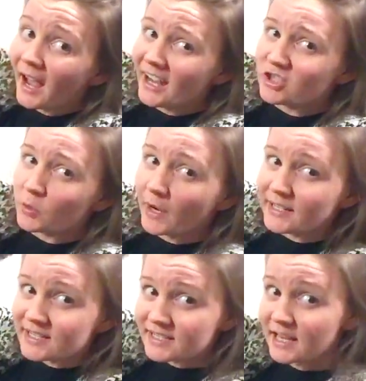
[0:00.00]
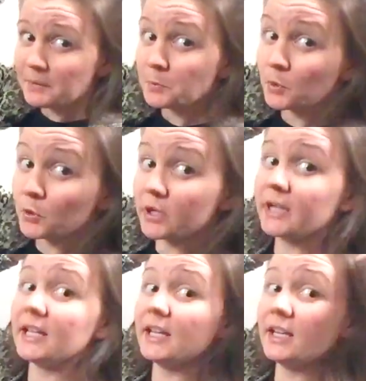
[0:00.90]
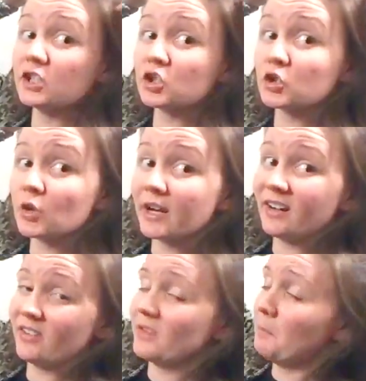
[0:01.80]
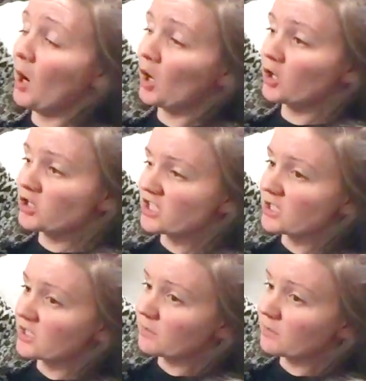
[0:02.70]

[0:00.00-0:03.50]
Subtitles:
I try to stay pretty straight on the parts,